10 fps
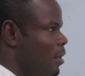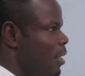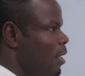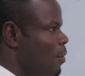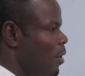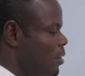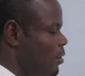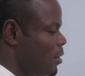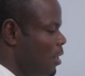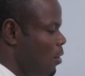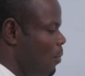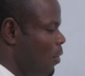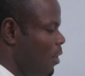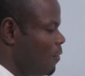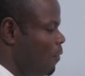equal to
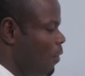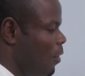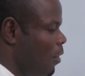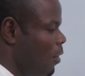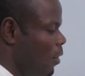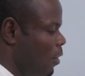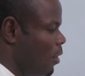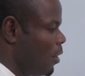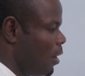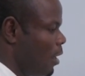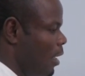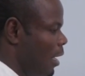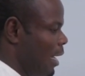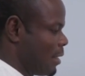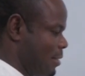0.4x.